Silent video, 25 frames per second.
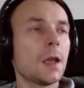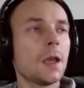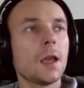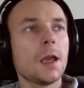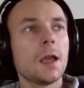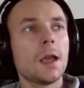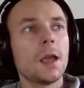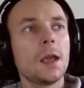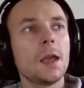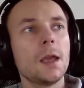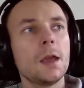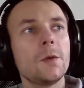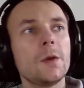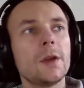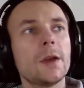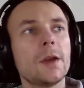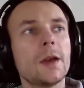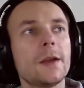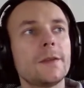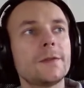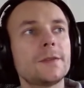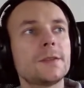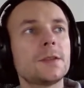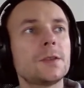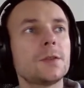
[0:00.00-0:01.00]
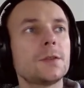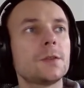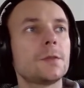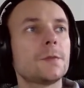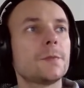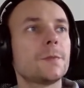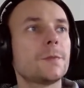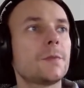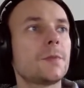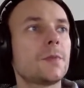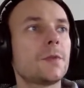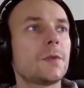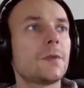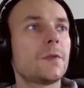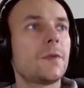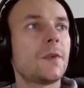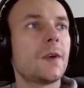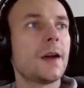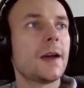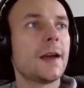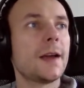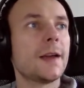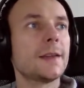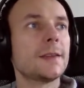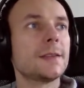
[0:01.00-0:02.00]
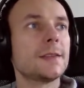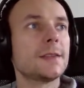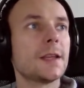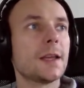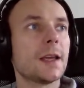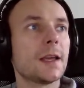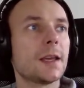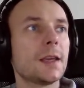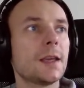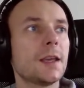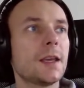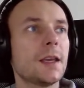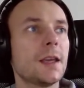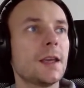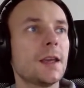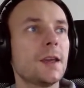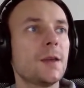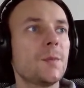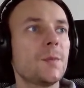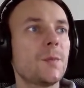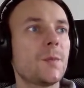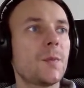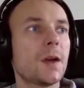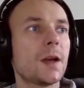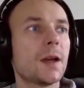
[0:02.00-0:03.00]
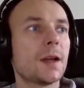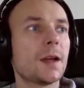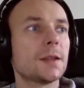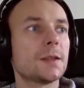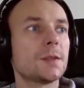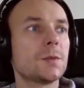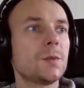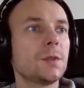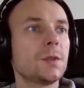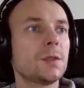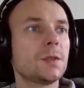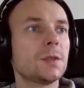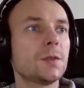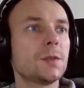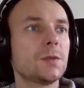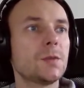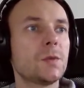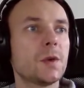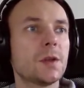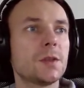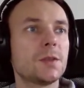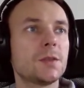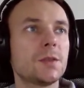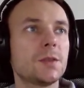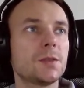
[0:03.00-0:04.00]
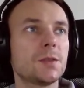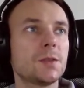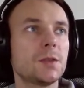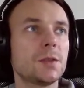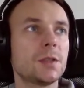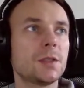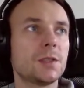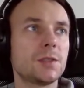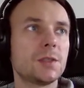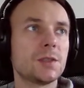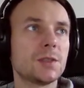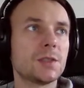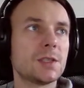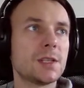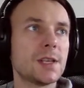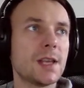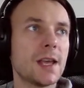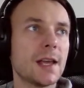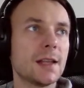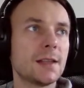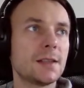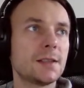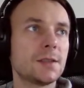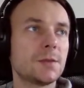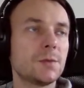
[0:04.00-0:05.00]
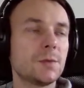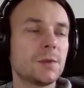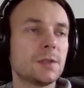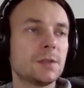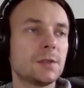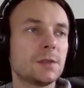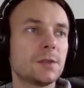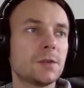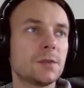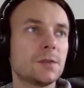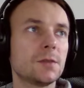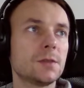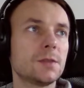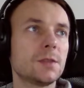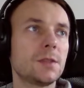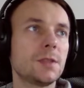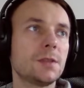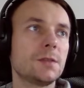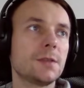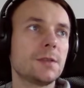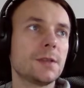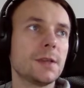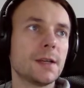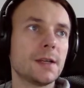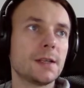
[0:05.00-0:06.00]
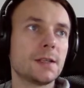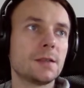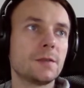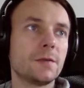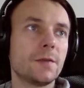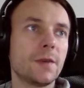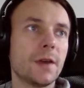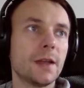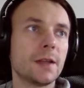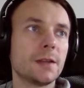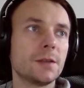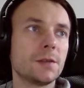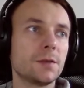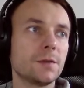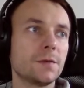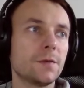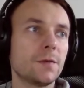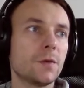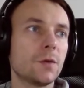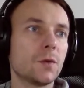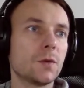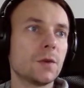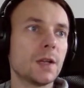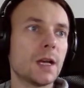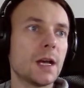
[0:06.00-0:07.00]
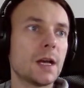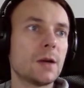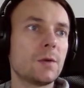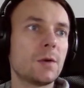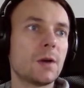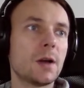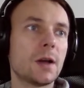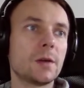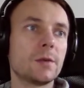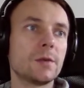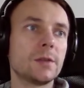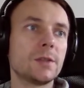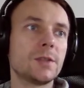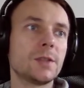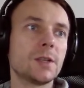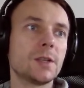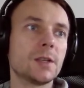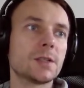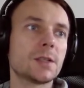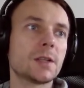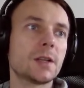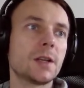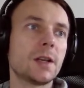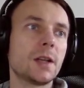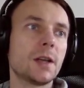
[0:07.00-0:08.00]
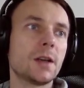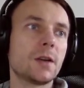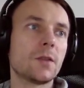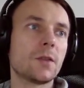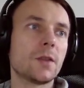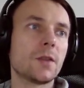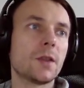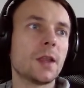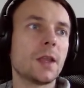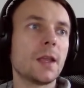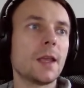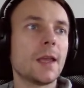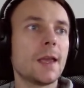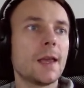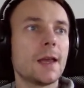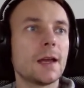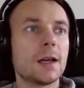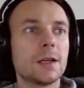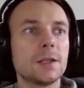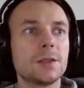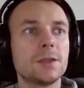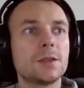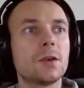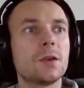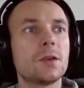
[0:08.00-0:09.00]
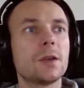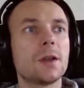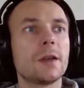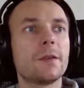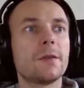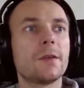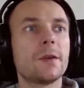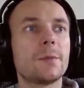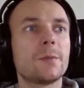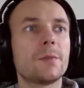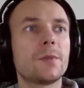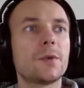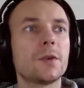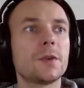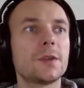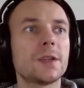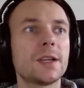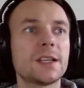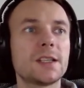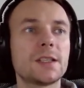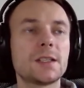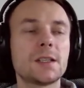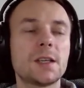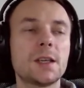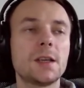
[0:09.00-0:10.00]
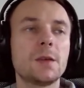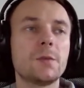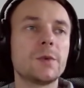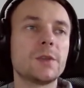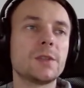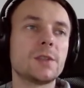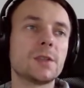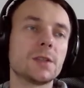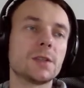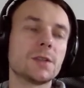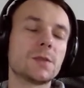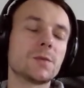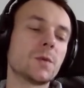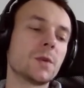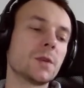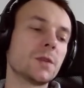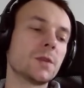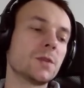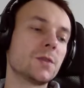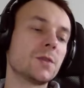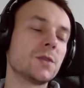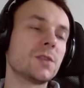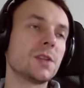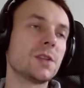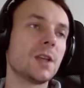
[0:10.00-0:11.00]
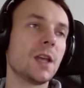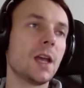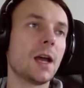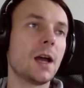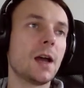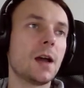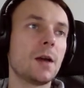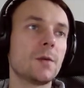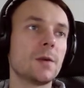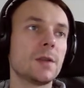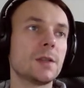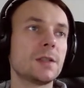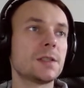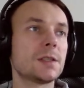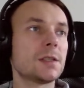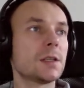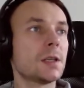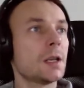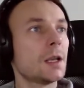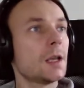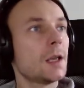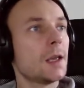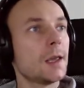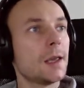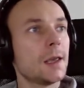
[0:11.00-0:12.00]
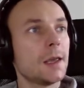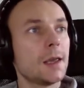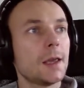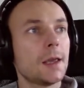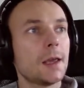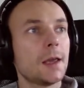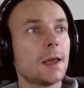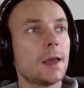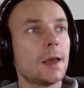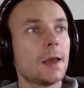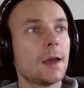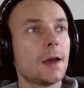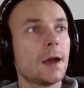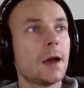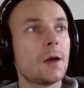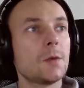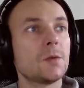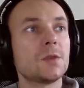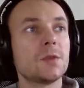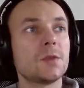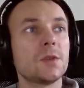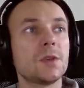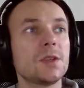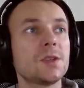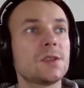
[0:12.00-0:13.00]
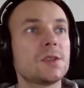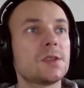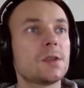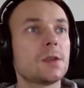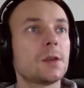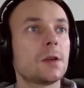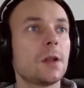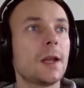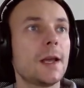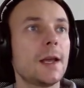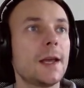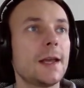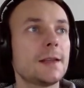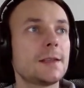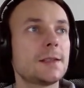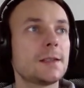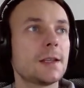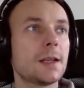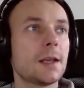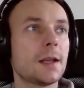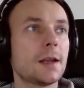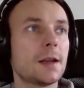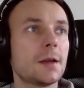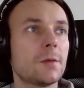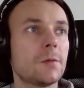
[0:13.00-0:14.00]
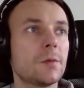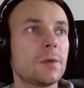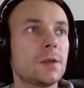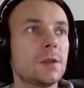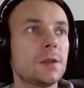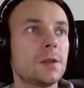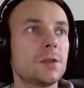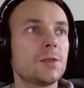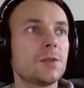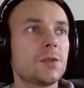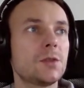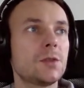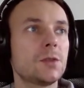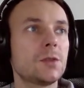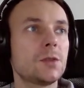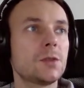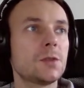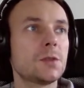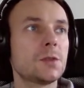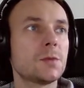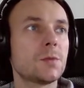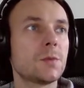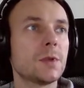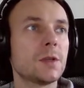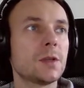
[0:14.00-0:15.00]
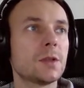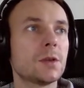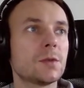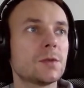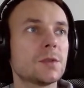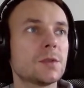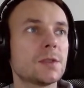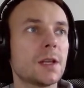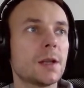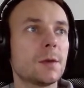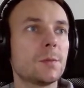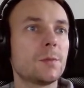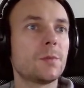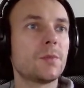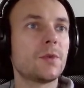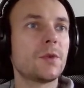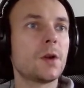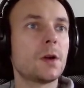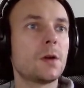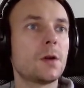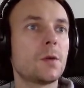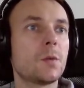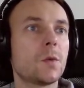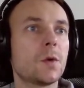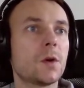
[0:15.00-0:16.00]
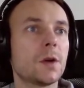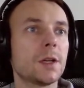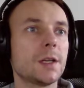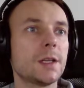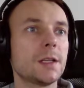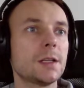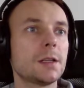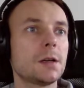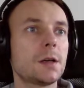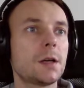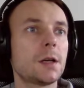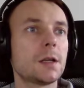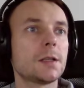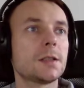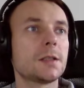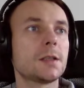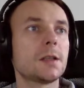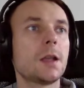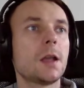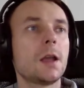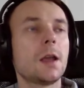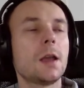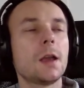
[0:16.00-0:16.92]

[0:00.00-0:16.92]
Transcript: Here we have to provide a key, but we don't want to do it just yet. We don't need to activate it for now. I will just click on I don't have a product key. We just want to see how to install it, and I will choose Windows 10 Pro. Why not?